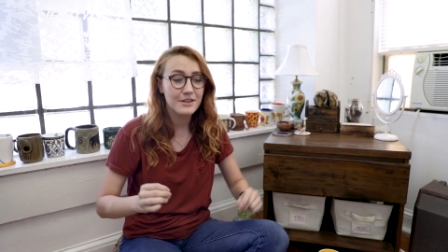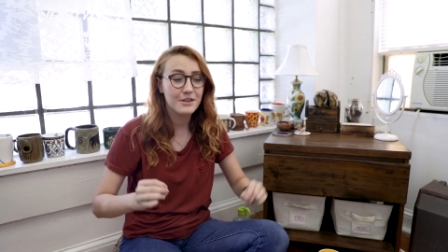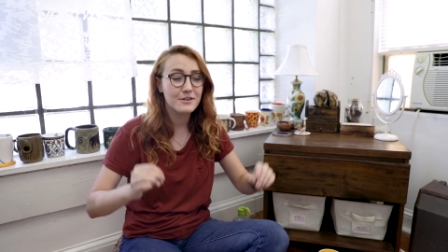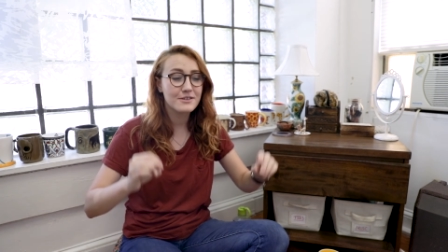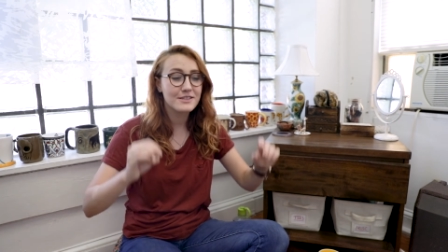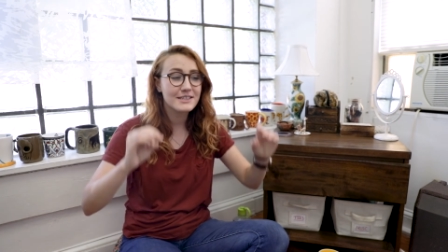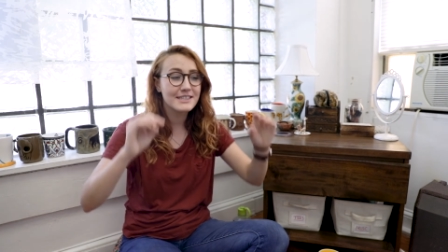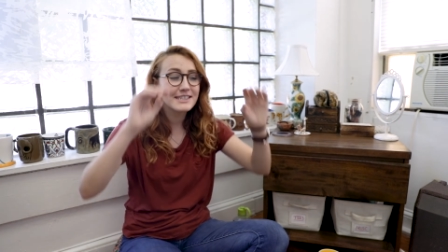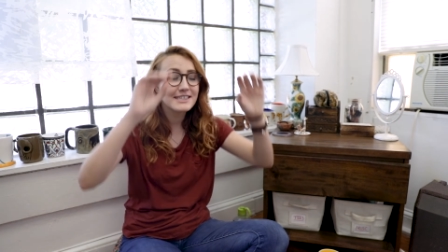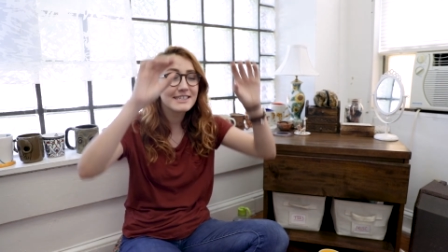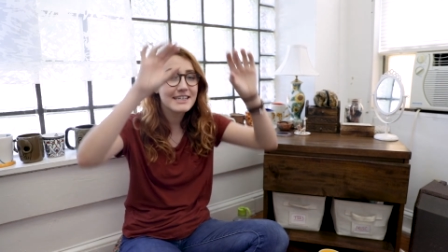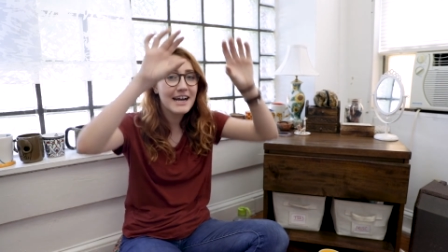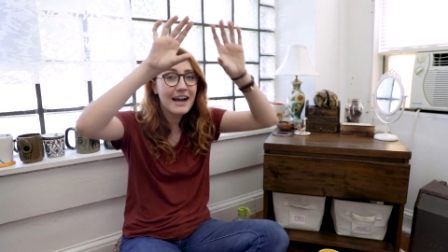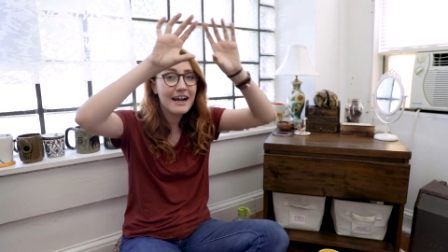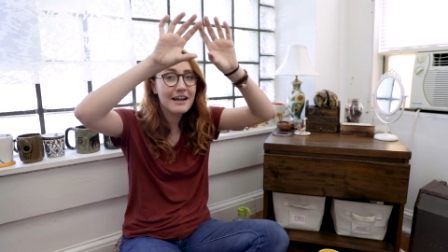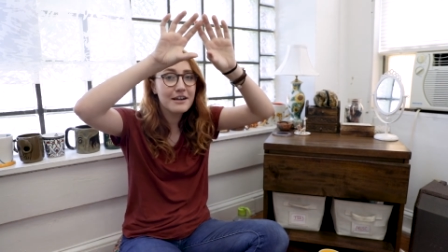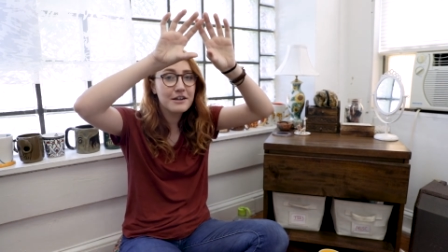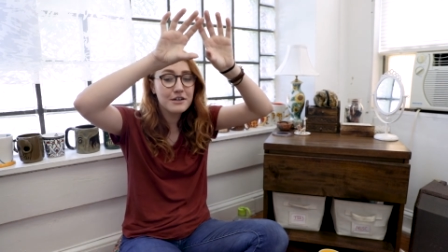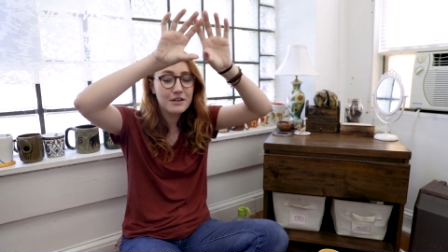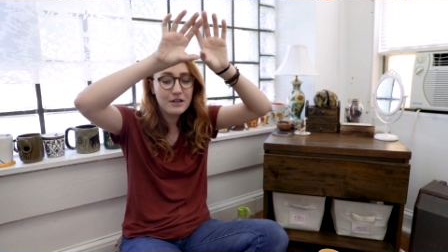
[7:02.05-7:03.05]
There's an
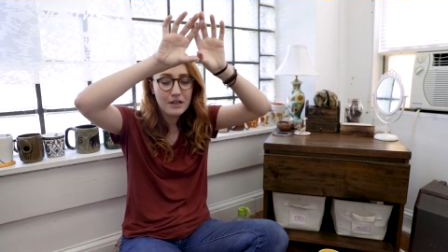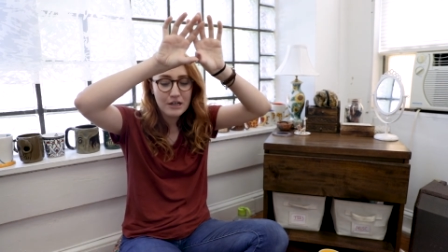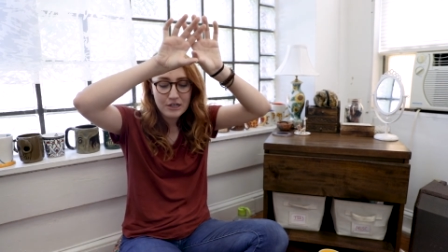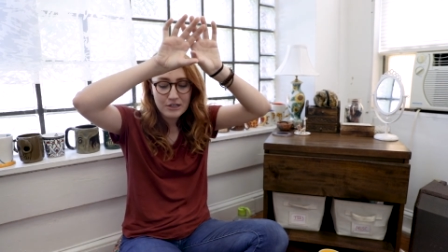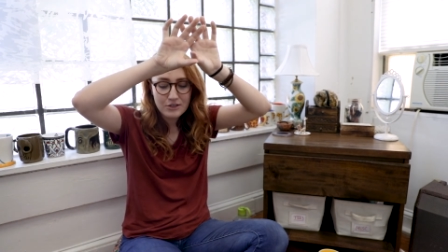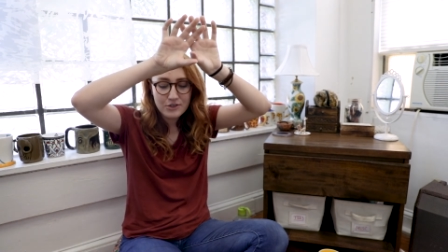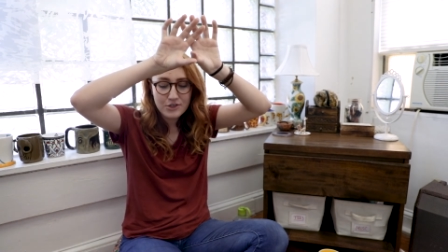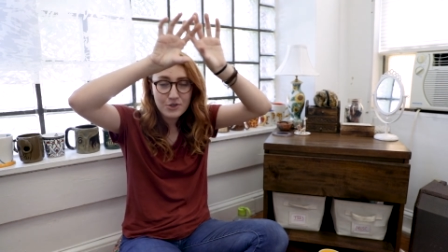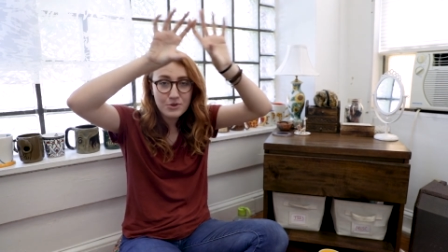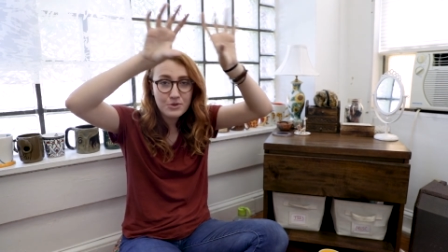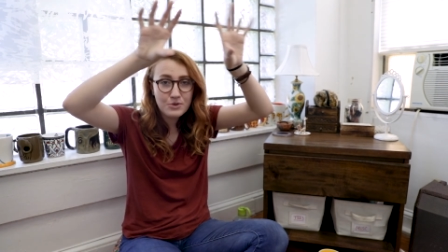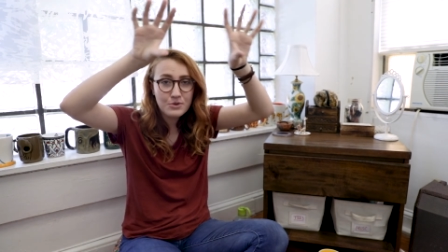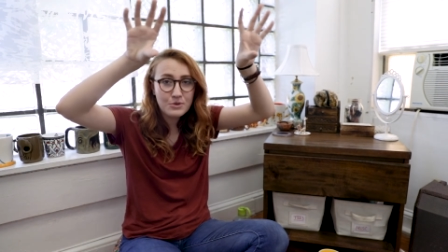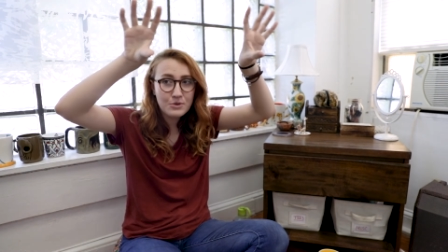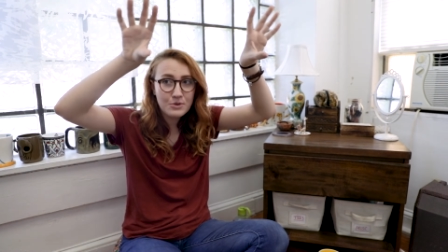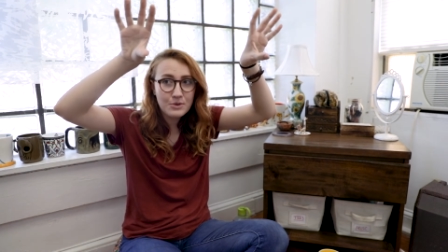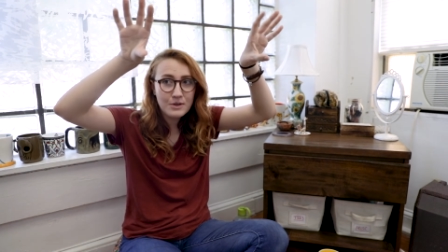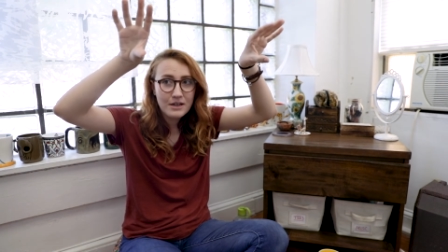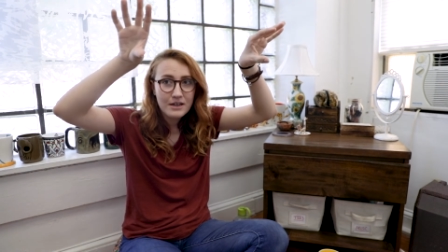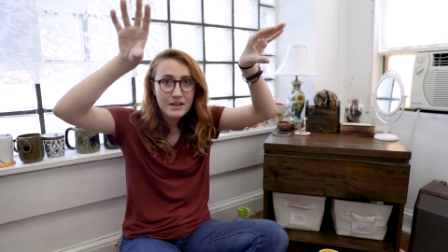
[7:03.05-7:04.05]
entire
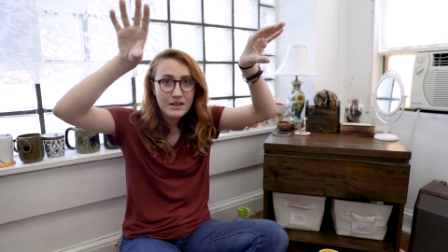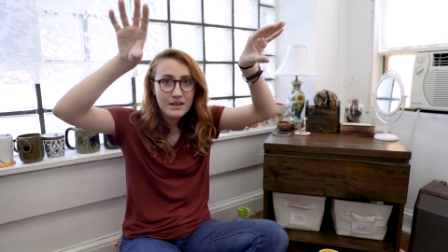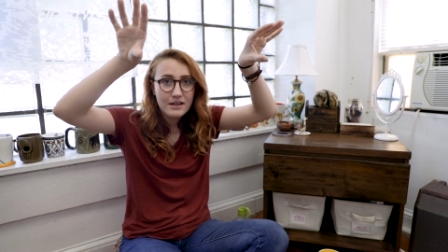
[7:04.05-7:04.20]
2